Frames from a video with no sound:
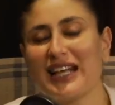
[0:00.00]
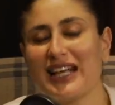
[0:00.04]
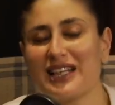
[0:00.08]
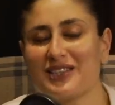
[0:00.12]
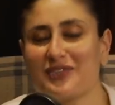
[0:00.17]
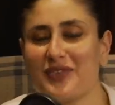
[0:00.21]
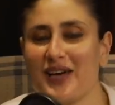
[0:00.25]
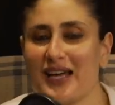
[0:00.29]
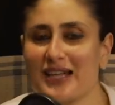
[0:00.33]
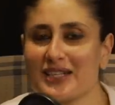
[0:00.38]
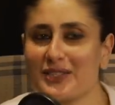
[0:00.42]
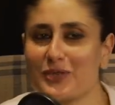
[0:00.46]
that's
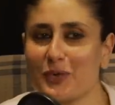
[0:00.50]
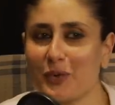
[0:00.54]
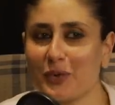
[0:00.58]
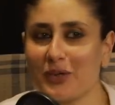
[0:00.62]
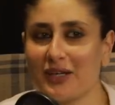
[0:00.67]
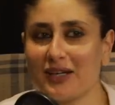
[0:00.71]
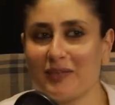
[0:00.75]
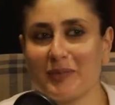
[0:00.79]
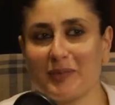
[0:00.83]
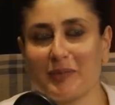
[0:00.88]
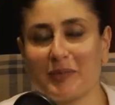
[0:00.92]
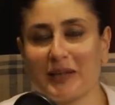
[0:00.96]
fine.
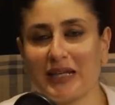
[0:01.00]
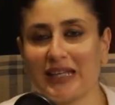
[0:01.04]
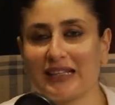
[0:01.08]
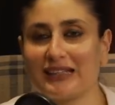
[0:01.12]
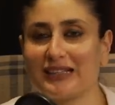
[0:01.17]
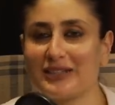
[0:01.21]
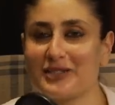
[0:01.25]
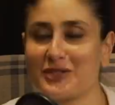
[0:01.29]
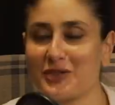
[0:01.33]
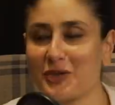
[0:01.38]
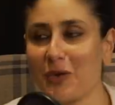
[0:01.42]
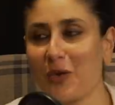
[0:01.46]
Sonam will be at
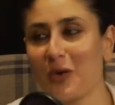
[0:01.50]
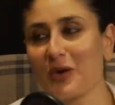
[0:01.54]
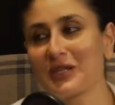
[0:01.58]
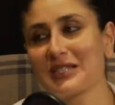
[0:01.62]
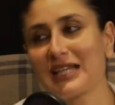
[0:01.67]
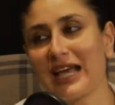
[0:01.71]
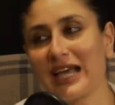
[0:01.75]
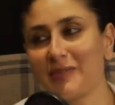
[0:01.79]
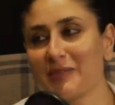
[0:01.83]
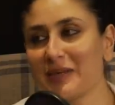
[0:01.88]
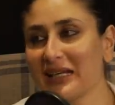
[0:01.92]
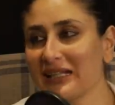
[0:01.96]
the stores.
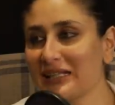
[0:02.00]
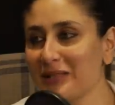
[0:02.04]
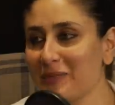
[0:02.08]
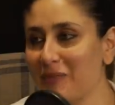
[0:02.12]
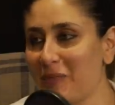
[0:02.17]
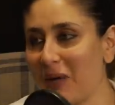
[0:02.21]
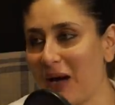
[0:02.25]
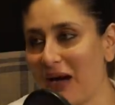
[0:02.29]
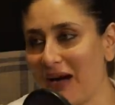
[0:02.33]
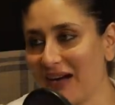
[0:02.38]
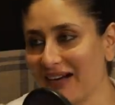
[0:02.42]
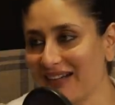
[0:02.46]
I'll be at the
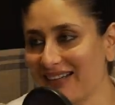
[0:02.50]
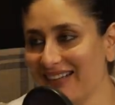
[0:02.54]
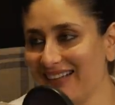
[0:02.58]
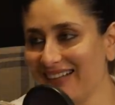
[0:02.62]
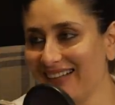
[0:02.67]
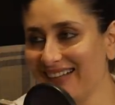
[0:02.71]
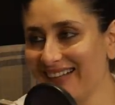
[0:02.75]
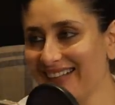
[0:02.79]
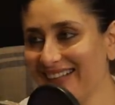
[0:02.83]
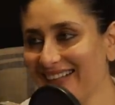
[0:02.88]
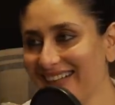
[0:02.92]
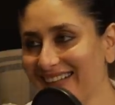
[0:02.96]
park. So
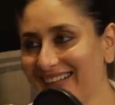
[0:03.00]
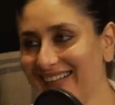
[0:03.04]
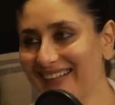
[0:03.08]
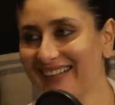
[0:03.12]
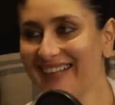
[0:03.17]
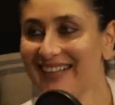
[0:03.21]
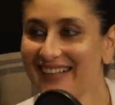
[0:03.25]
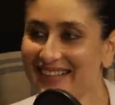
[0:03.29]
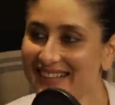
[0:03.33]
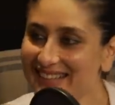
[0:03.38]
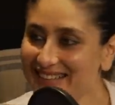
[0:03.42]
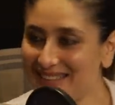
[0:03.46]

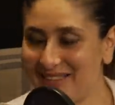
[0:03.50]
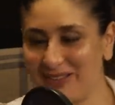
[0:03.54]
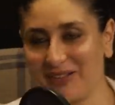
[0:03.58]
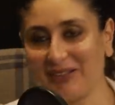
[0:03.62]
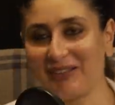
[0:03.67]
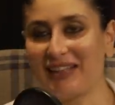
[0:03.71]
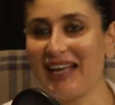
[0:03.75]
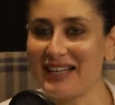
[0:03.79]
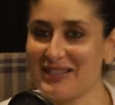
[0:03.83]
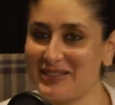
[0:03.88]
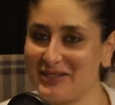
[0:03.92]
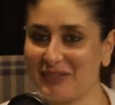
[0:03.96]

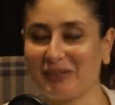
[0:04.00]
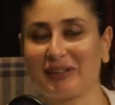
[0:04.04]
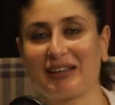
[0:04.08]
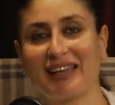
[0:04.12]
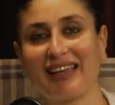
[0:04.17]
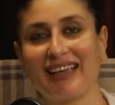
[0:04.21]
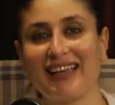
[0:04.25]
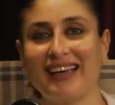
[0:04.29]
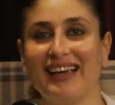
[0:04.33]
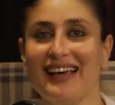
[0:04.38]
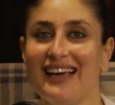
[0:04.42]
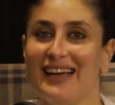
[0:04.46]
that's
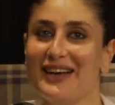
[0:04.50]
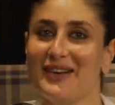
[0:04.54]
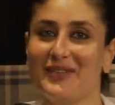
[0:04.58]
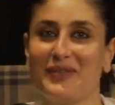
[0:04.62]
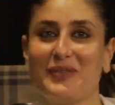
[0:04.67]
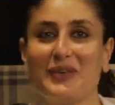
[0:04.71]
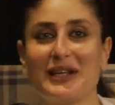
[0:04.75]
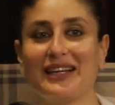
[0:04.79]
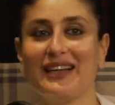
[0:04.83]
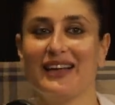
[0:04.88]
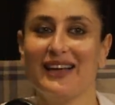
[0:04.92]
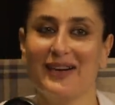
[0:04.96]
okay.
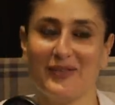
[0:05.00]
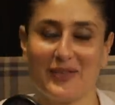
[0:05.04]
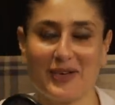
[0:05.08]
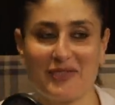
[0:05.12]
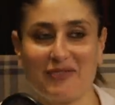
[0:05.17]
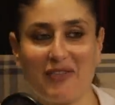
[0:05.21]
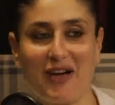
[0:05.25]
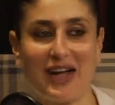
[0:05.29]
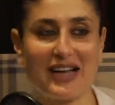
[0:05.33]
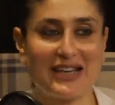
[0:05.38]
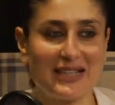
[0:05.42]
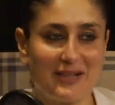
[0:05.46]
We'll
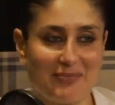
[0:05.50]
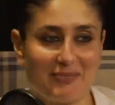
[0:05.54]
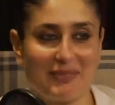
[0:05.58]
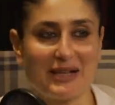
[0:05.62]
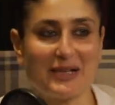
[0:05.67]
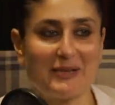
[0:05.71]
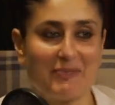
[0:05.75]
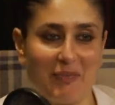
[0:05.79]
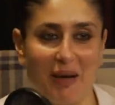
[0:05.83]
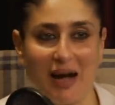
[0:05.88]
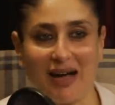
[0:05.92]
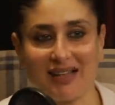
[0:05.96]
find a
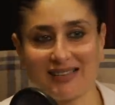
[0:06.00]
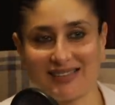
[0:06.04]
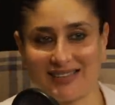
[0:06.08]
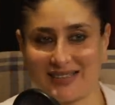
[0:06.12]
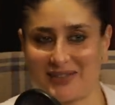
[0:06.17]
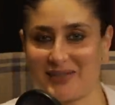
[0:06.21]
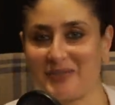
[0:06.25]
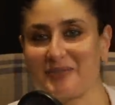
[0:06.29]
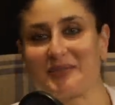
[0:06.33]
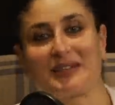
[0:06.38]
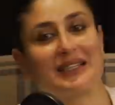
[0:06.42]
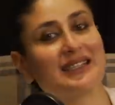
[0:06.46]
mid-path
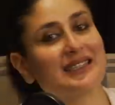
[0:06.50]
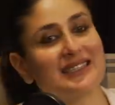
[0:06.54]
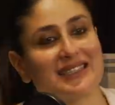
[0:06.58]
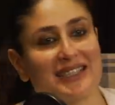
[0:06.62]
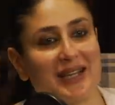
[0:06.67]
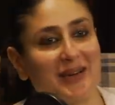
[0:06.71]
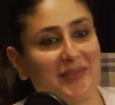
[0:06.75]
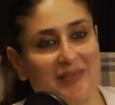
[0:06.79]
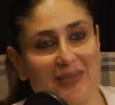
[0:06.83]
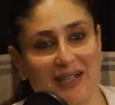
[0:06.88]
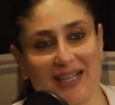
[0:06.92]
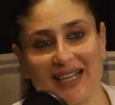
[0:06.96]
to meet
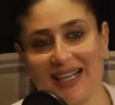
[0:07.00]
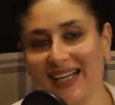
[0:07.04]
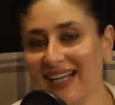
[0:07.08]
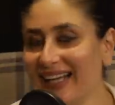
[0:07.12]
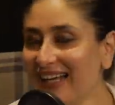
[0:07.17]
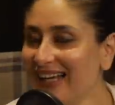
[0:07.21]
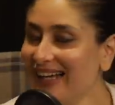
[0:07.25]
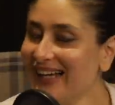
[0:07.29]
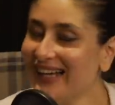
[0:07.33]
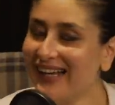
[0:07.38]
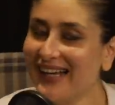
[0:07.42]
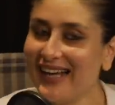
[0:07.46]
somewhere.
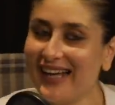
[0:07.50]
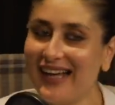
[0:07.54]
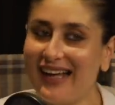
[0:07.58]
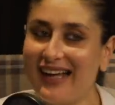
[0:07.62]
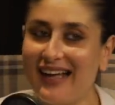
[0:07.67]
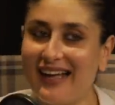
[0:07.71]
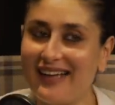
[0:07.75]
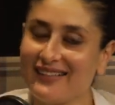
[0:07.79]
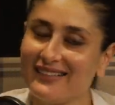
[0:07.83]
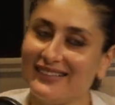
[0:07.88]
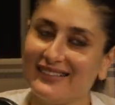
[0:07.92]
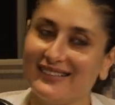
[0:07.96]

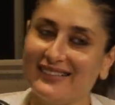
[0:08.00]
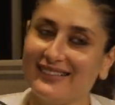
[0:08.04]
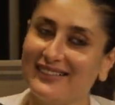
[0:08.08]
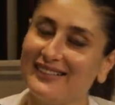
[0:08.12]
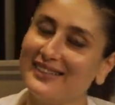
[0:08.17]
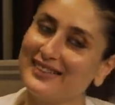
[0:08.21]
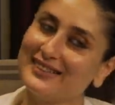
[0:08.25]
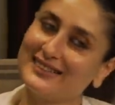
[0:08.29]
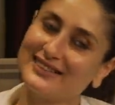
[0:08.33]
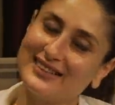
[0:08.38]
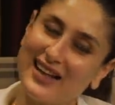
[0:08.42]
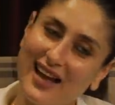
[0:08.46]
And
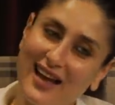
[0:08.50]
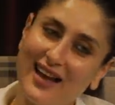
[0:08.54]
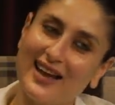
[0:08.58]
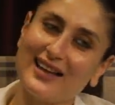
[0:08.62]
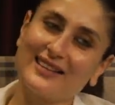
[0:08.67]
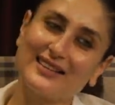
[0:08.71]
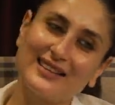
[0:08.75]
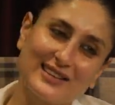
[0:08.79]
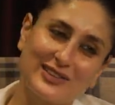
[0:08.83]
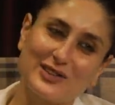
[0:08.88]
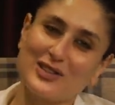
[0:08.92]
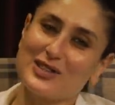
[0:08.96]
I
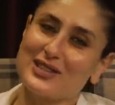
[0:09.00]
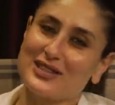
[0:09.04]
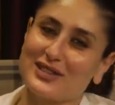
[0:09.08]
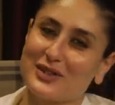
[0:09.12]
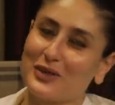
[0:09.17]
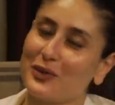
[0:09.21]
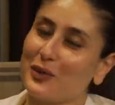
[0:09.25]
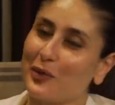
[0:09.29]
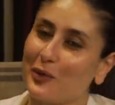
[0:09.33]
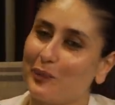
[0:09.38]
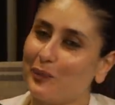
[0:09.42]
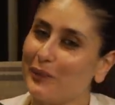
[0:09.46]
think just,
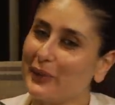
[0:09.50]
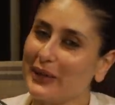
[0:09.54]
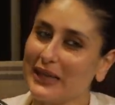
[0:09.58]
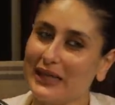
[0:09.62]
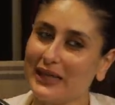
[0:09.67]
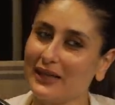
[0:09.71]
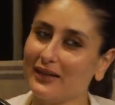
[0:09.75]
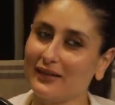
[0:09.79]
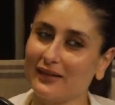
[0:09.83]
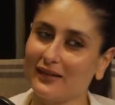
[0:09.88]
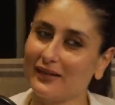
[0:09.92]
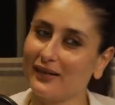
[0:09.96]
you know,
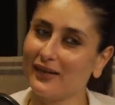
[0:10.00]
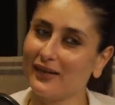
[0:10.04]
being